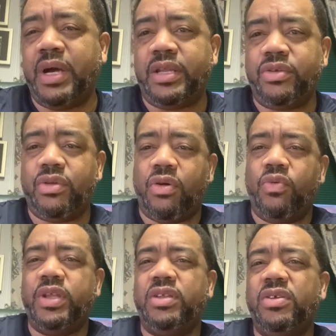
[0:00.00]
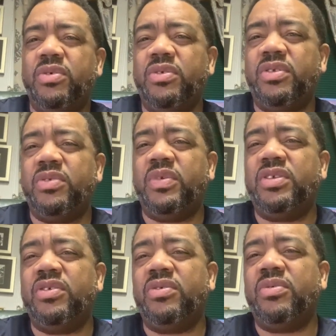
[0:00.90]
when
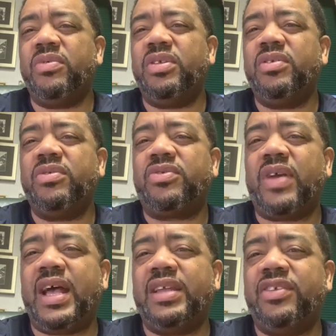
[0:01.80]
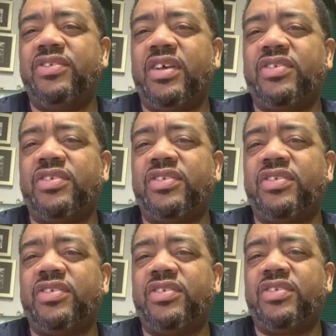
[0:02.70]
you trying to
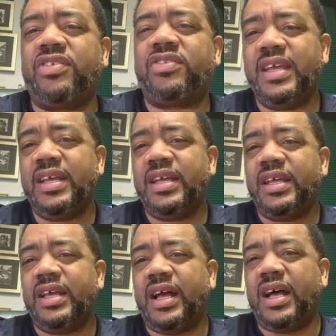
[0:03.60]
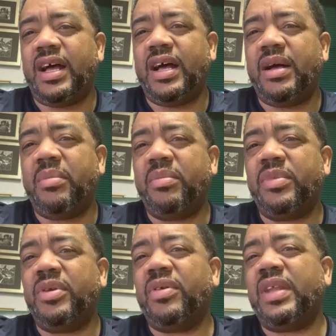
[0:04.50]
justify
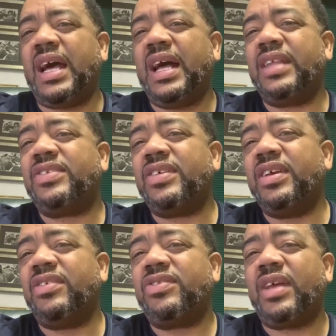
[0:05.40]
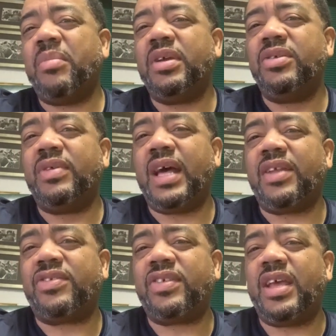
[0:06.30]
your nonsense, I mean, you got
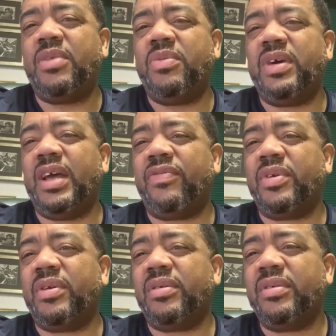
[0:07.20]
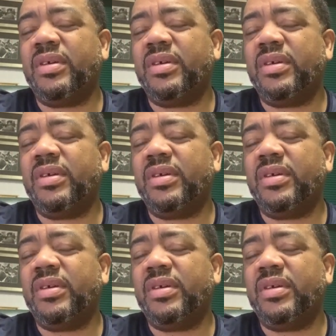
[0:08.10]
to say whatever.